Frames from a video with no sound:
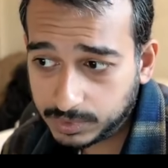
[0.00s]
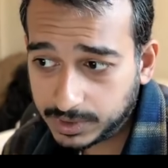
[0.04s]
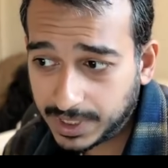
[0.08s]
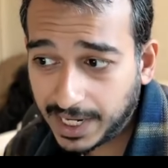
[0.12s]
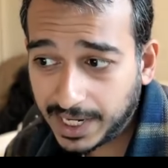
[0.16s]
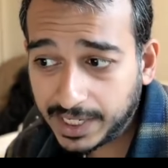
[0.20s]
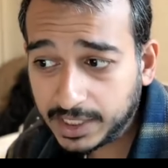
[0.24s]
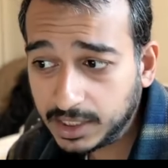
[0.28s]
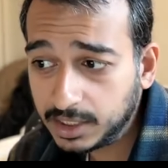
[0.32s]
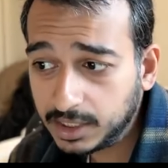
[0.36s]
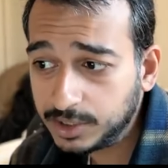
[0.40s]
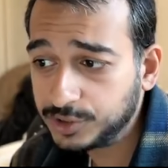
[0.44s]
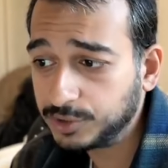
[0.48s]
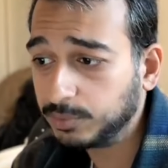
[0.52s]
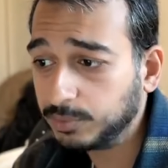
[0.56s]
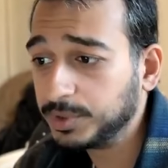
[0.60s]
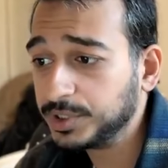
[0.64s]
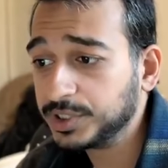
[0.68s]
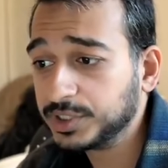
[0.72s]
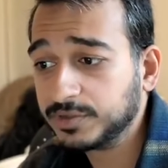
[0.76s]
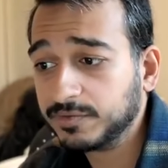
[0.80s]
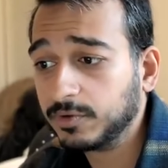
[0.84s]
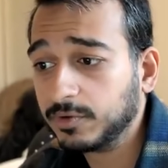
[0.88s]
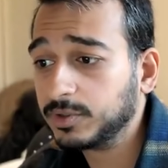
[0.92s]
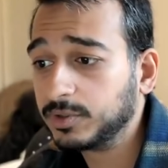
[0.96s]
tiny should
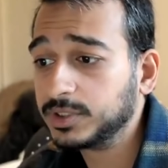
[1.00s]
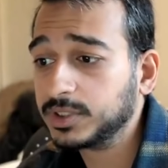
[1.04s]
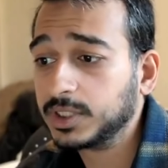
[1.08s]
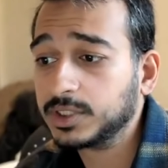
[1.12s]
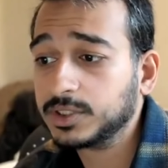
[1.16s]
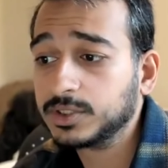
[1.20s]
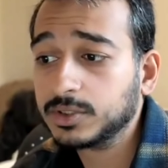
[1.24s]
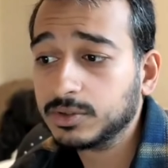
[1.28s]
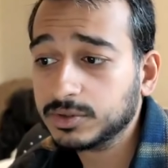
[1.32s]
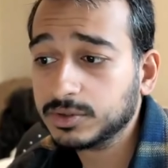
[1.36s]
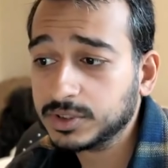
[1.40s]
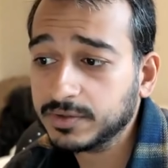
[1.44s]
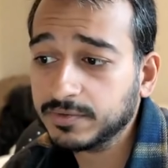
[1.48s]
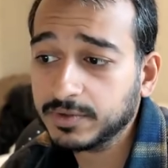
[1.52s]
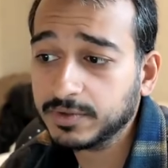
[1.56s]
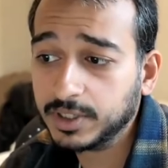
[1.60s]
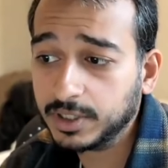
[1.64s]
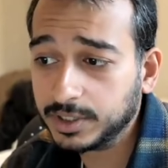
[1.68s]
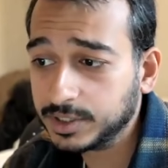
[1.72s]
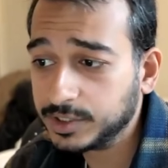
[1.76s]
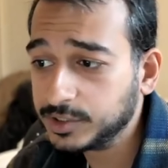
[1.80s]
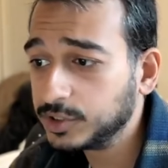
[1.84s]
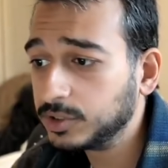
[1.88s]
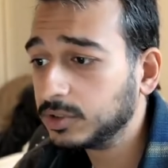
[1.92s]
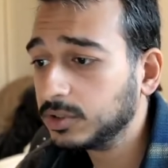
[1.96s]
we just focus exclusively
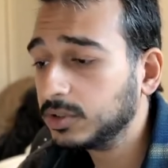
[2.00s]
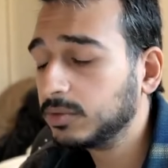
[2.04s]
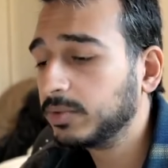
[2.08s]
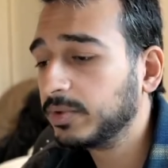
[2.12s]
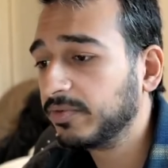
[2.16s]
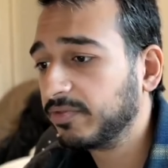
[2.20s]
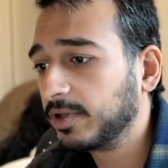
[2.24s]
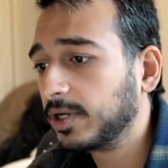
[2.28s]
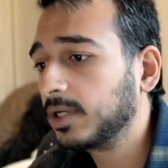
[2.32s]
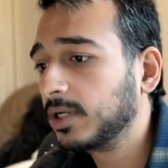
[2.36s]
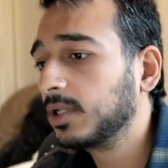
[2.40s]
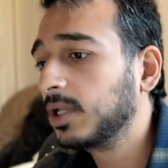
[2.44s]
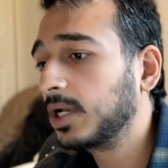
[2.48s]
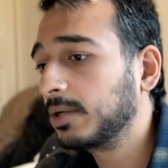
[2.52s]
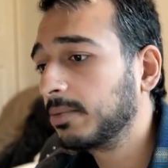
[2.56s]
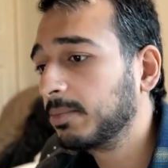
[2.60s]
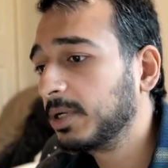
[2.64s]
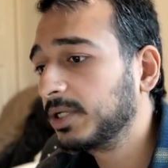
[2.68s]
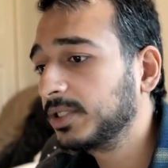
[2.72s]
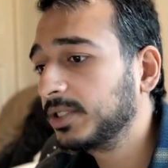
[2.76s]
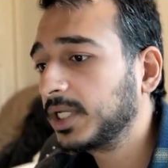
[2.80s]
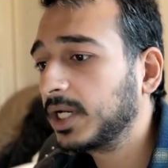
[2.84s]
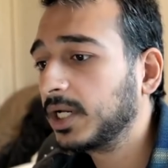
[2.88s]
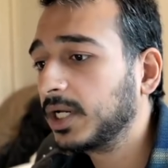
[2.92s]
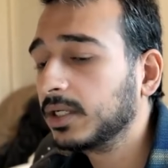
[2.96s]
on digital we've thought a lot
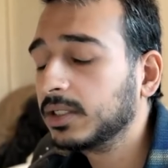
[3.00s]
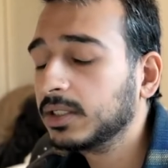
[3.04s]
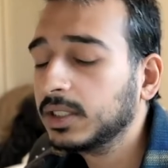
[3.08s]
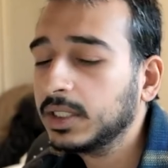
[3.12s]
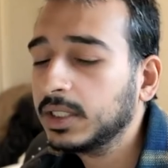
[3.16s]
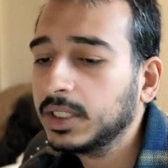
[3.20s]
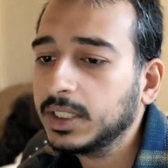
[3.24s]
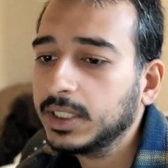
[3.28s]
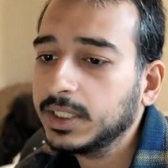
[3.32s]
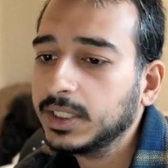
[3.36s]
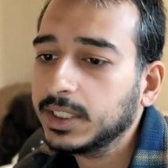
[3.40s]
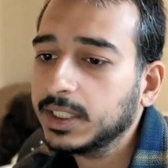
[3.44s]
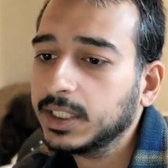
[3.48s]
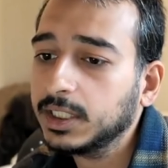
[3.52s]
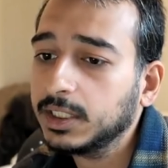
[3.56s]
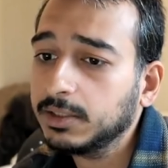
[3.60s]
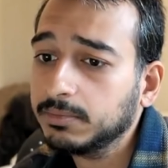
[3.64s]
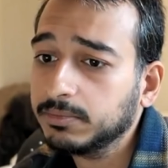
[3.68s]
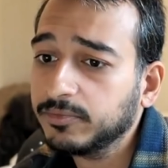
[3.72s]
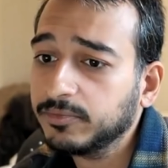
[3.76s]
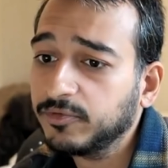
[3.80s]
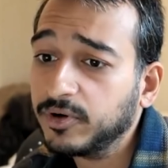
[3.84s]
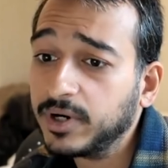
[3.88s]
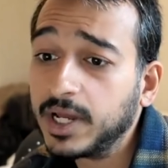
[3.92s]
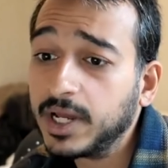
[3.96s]
about that
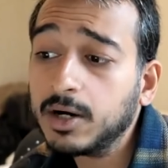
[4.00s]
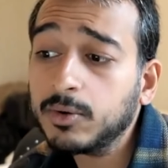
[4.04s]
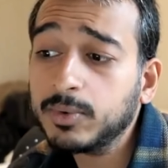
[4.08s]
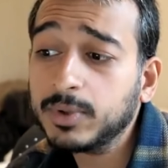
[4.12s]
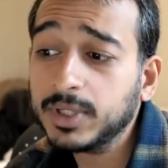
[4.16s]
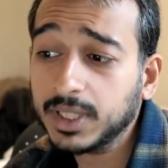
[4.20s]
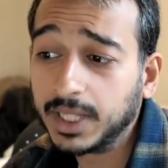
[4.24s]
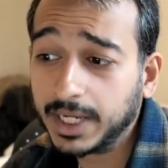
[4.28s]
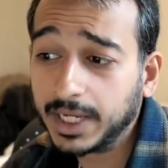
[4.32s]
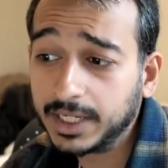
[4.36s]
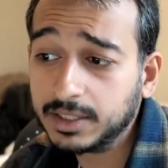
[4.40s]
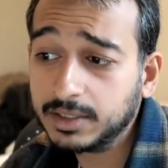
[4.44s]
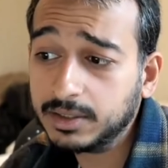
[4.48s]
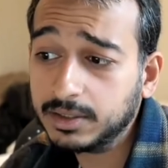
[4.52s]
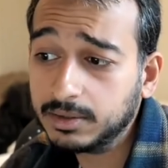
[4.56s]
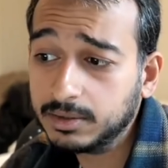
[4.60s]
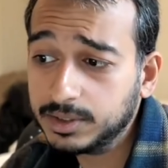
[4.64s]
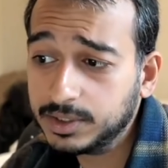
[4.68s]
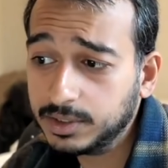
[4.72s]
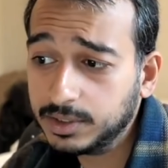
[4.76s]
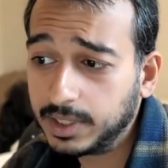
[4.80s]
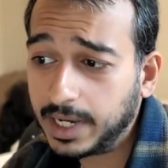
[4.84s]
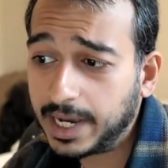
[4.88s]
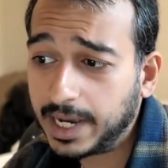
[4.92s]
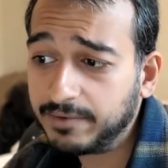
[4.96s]
um, for now we like
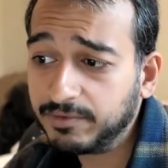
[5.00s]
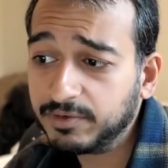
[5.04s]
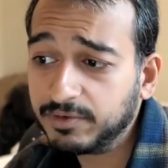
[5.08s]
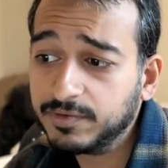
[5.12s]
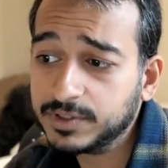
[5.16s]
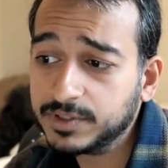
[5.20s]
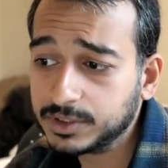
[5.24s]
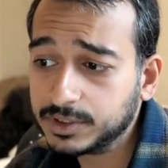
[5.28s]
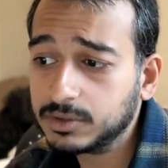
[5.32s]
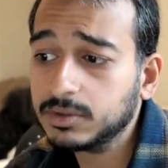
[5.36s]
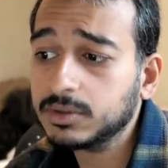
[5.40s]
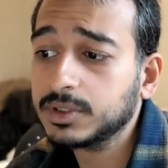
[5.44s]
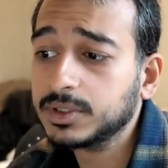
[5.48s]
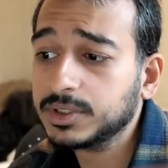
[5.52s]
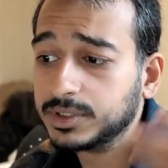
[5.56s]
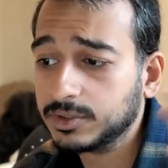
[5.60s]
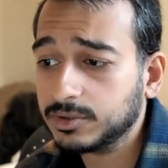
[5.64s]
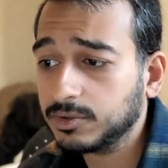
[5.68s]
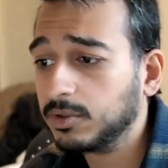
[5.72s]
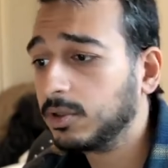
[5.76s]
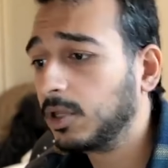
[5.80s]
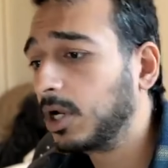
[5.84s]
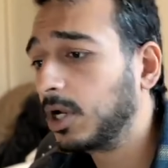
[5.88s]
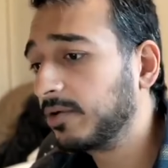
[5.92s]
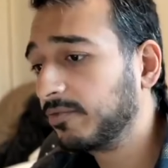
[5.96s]
having physical because
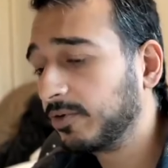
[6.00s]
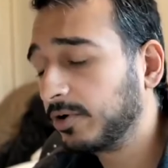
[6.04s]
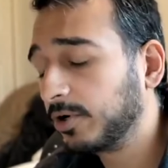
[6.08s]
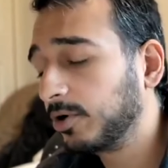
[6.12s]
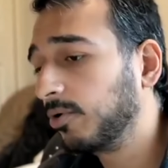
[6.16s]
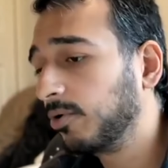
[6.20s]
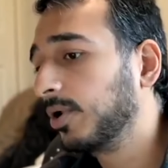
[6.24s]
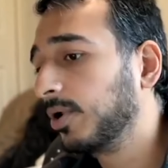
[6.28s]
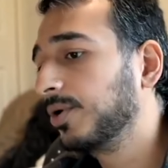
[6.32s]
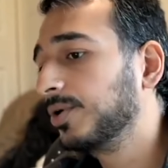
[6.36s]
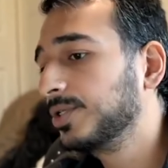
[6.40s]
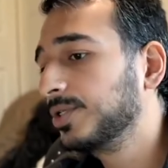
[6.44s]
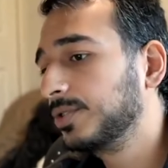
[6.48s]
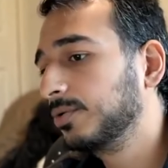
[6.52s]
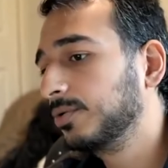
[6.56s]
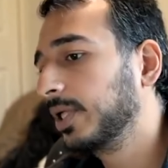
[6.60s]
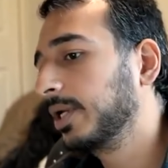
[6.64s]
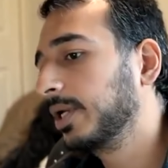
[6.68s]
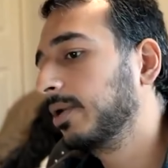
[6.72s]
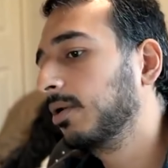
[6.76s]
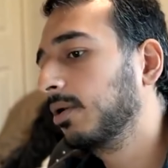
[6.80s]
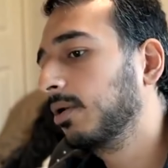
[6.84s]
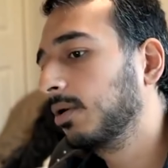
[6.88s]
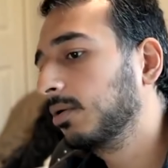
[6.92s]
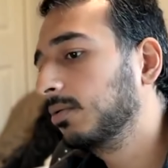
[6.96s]
there are a lot of our creators who
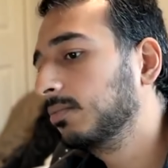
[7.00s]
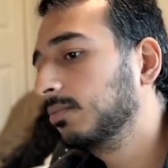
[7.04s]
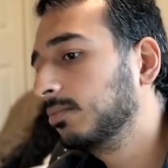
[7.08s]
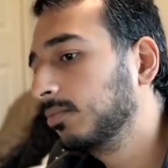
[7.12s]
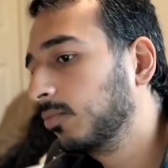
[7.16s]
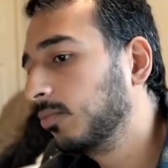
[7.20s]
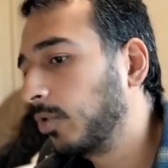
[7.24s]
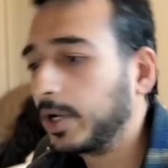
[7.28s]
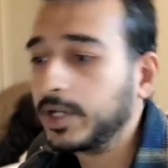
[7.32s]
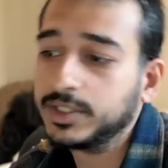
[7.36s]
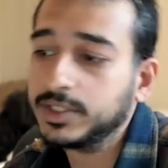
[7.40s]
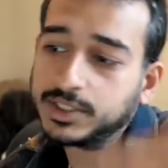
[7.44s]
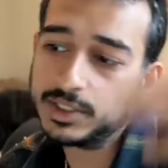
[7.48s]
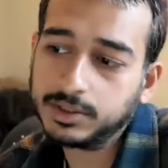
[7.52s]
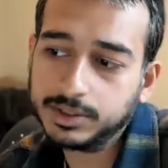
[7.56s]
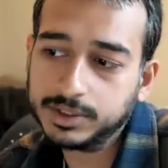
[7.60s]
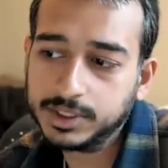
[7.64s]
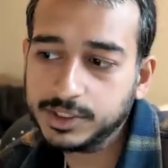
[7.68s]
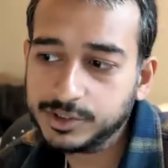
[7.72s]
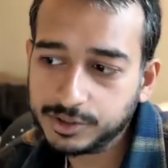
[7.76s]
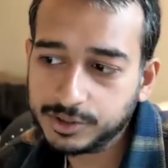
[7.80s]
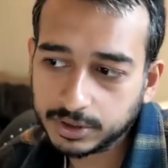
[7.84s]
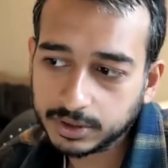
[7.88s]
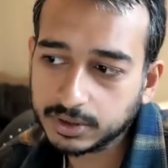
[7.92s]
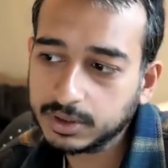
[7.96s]
like want to sell a
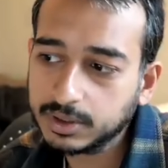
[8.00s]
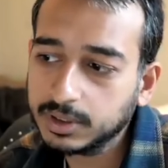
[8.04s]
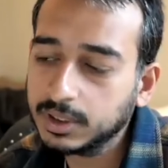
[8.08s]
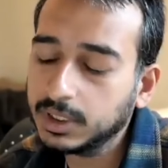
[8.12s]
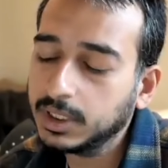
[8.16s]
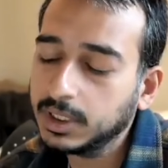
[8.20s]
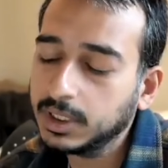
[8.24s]
t-shirt